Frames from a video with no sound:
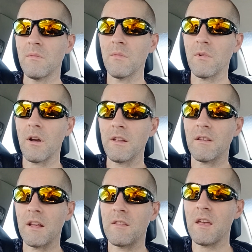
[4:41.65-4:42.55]
all right, did
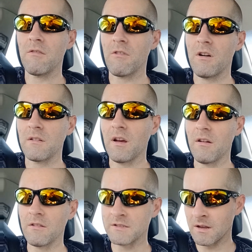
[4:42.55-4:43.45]
I take a wrong
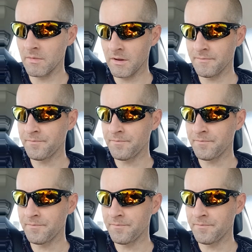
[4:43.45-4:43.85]
turn or something?